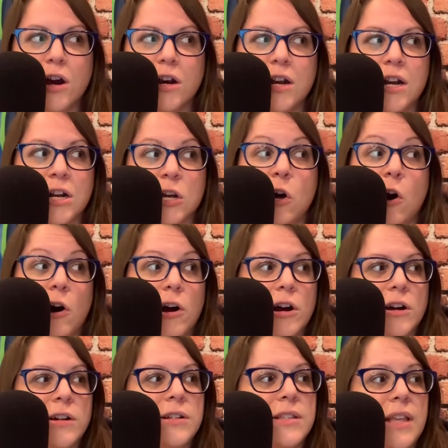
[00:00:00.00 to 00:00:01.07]
art and
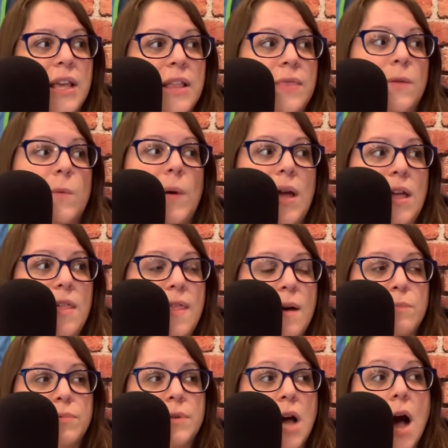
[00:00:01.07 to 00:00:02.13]
cards in the way
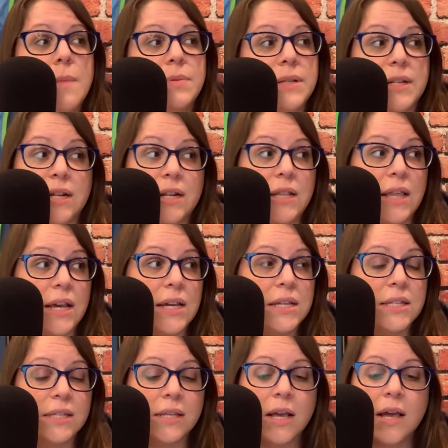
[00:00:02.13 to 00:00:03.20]
that Topps did
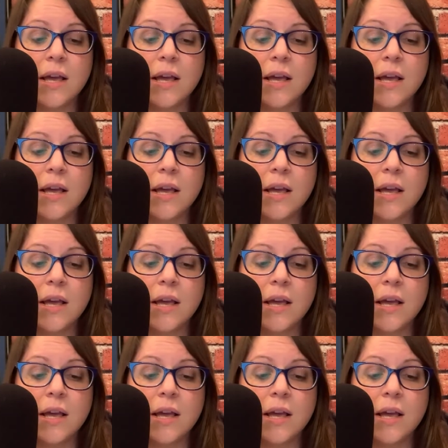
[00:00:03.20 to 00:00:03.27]
this.